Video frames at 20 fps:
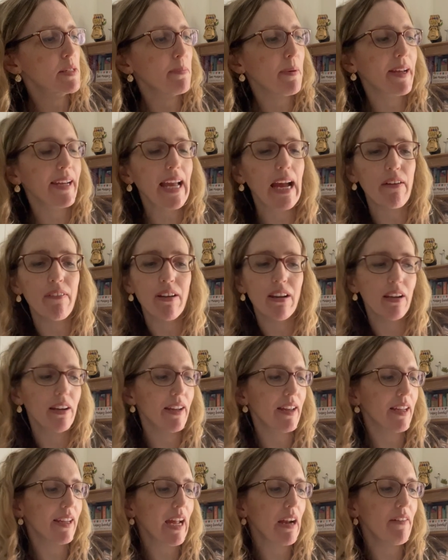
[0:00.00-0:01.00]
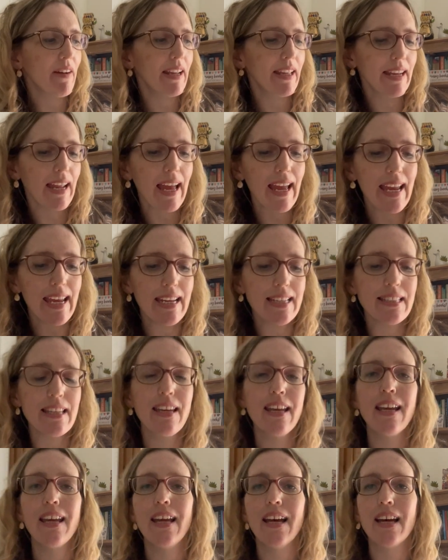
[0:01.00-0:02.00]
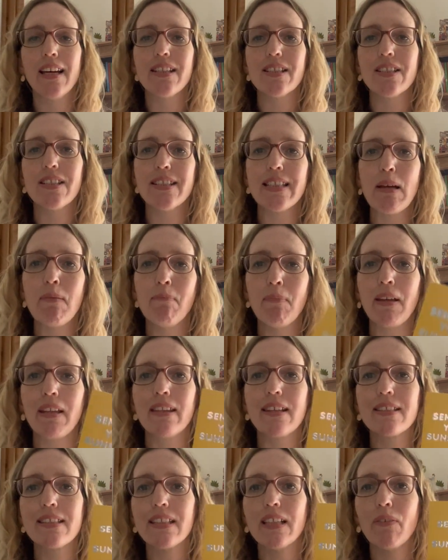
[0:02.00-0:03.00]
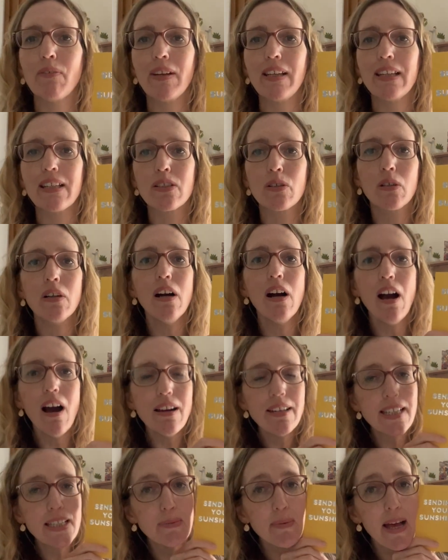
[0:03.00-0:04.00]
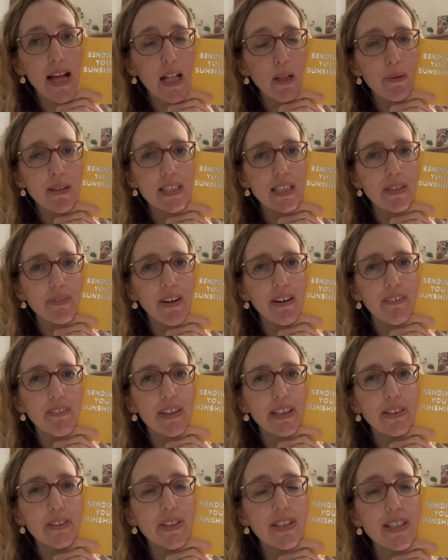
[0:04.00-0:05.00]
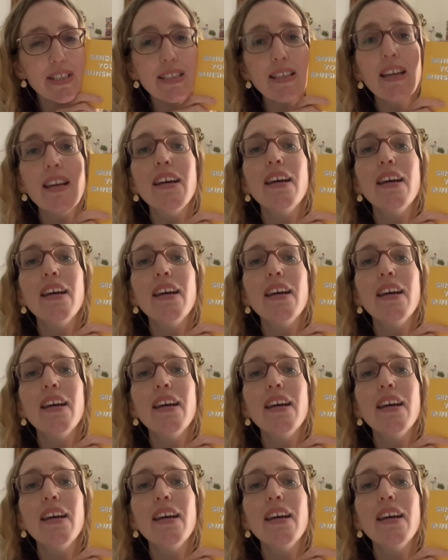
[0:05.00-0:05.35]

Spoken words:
by Carolyn Hayes, and she sent me this lovely little card as well, which is very, very gorgeous.